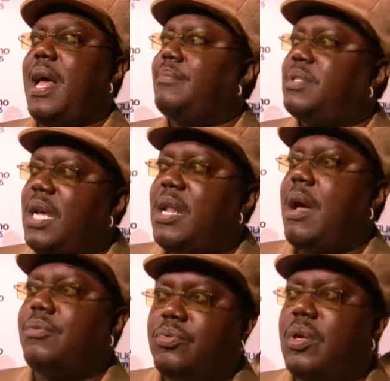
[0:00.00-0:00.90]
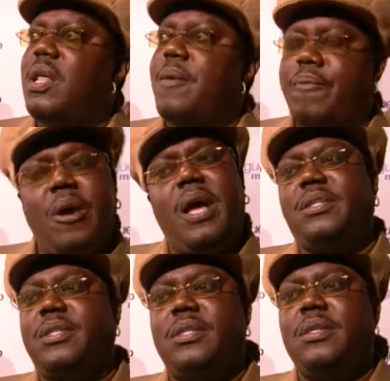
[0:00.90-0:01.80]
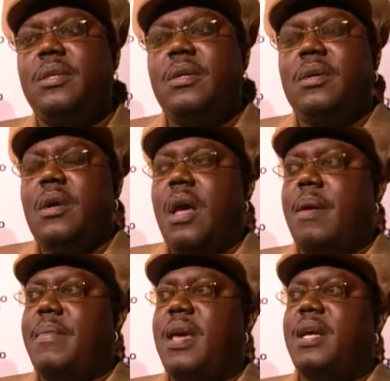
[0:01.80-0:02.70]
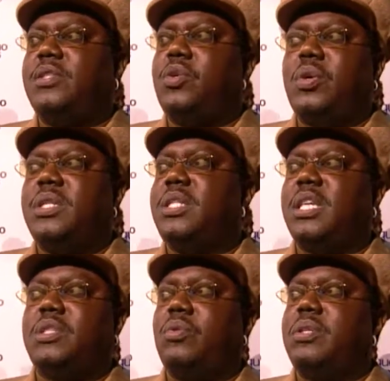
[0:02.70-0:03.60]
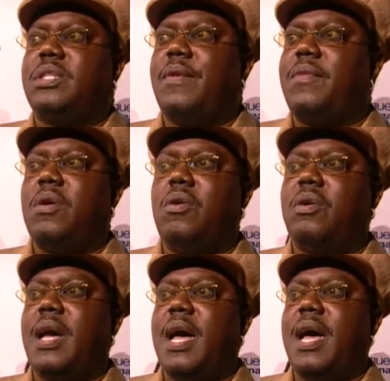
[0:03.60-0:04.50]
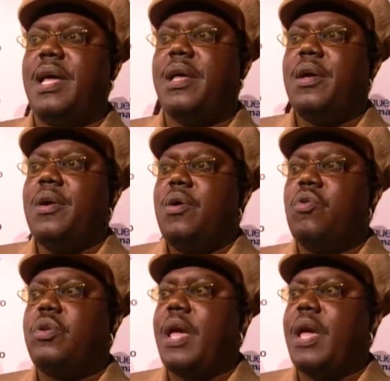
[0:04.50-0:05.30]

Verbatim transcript: I'm telling you, I was really impressed. I mean, 26, 27-year-old guy who